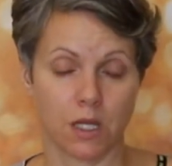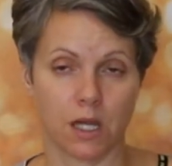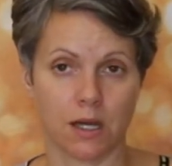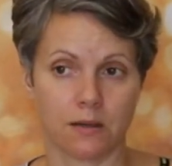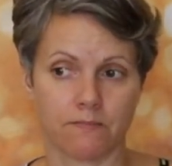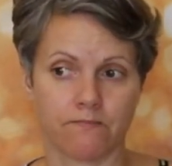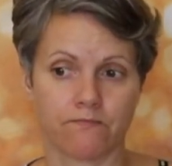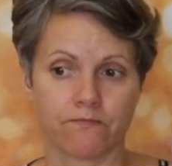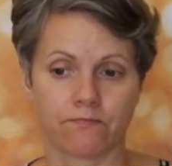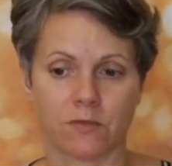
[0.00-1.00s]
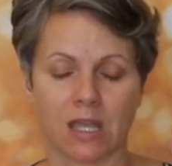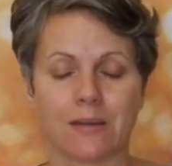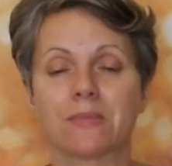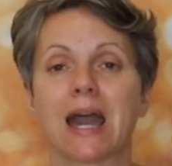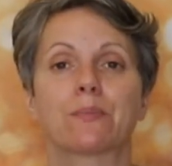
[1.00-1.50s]

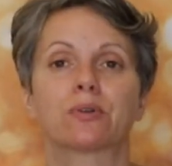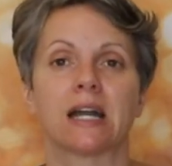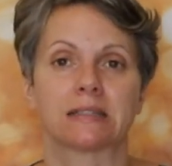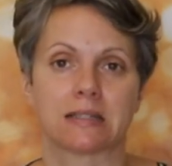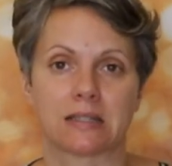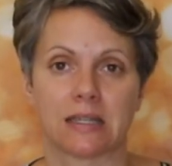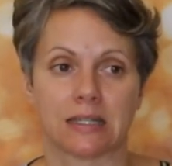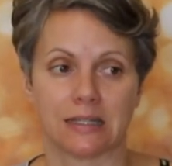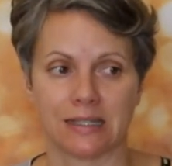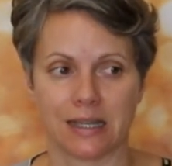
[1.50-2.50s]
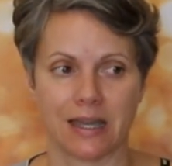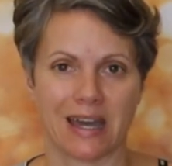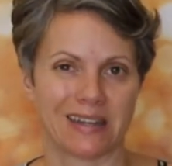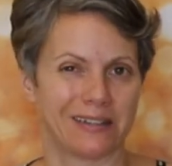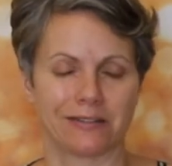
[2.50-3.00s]
I'm not practicing it
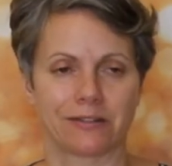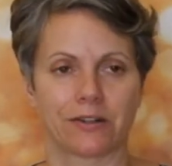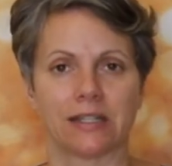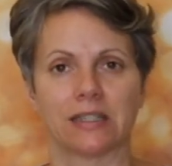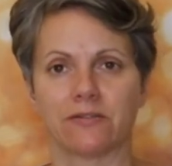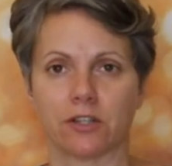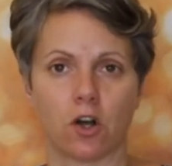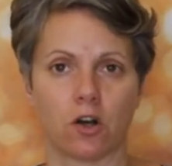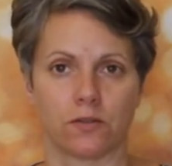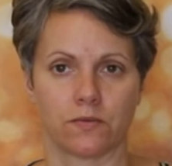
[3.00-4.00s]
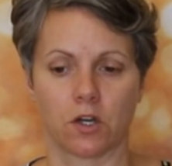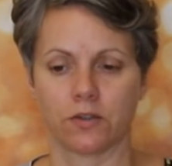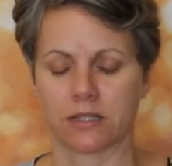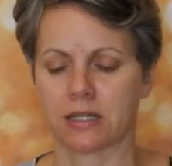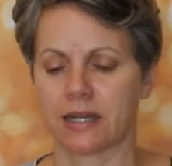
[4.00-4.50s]
at a great level
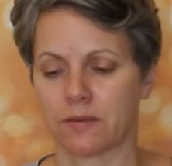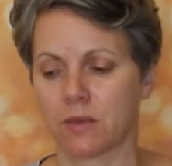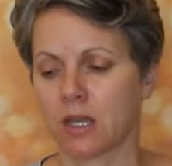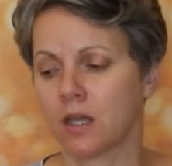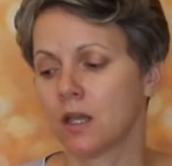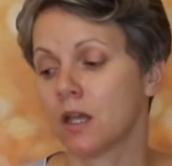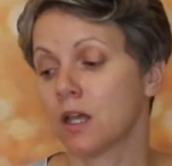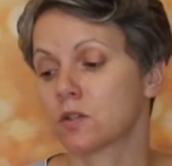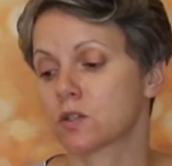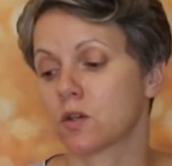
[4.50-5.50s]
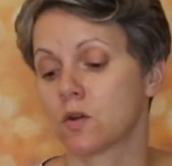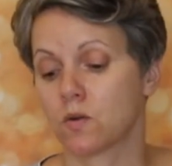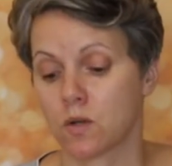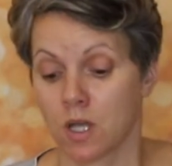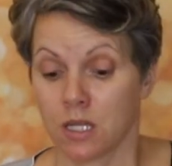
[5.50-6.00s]
all the time.
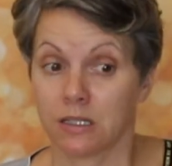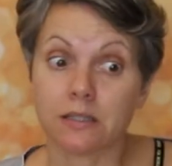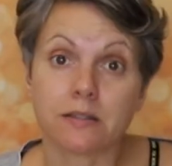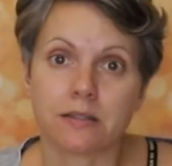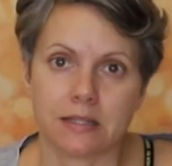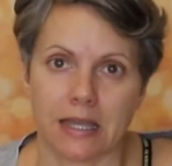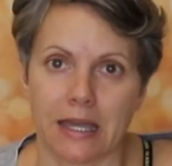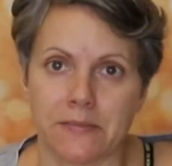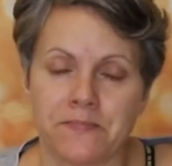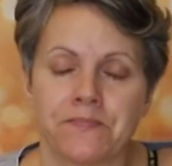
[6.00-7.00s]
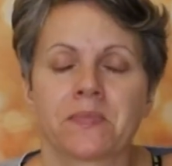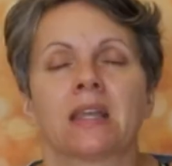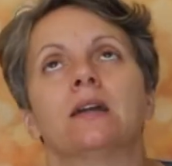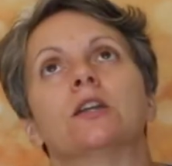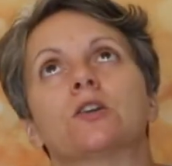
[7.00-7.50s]
So needless to say,
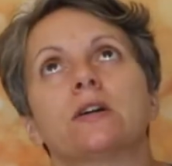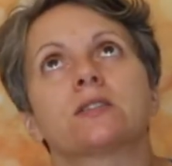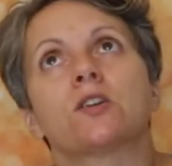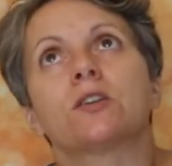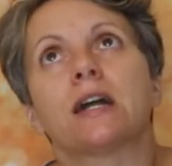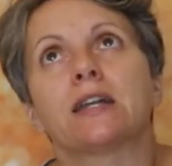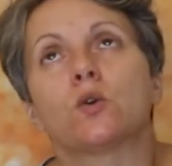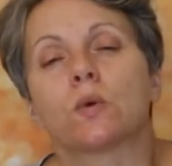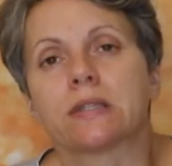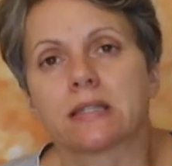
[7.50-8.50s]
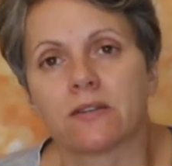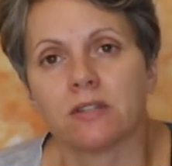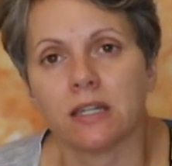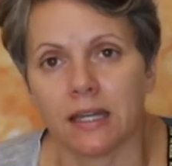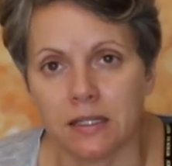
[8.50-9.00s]
you know, I started out at
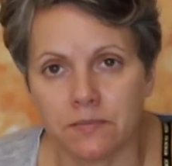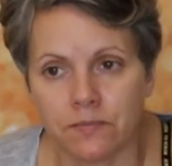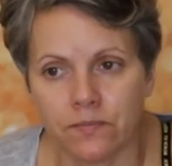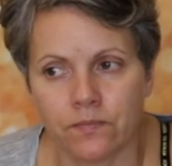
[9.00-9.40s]
178.